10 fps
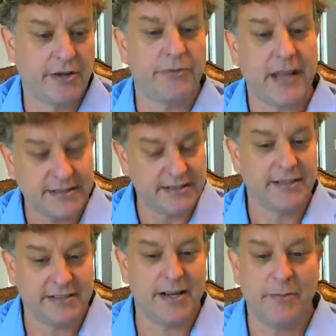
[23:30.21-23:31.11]
So
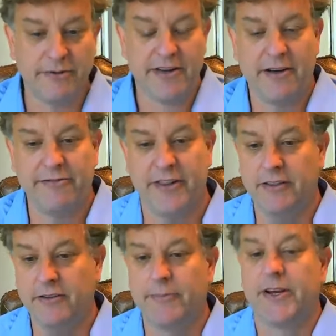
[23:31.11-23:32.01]
that's an example of how
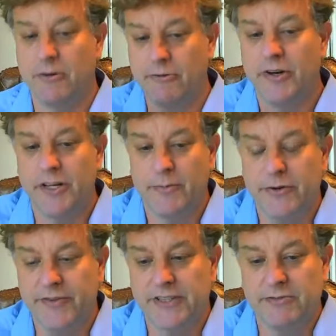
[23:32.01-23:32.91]
philanthropy can really
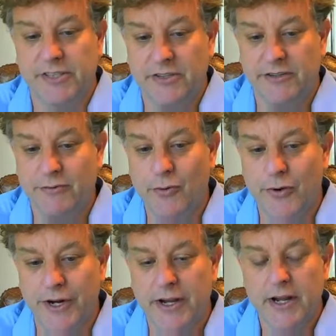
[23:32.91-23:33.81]
move this research
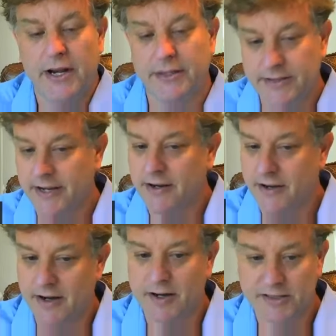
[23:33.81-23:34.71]
forward and
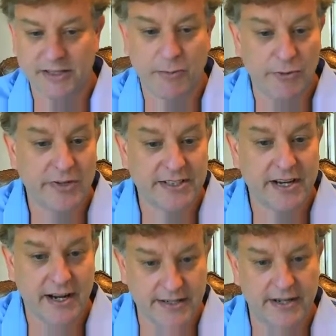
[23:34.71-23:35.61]
take a somewhat
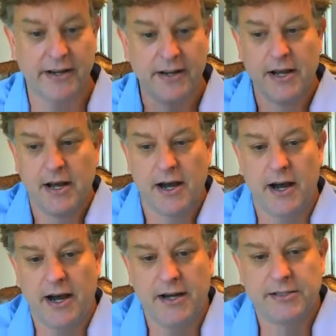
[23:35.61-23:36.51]
risky idea
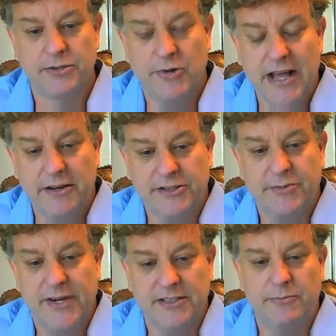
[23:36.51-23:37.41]
to allow
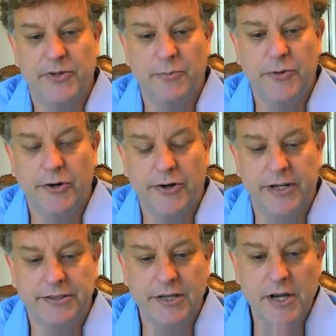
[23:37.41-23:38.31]
us to make some real
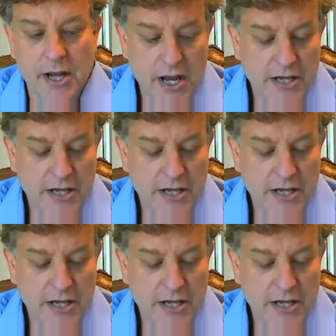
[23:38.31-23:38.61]
progress.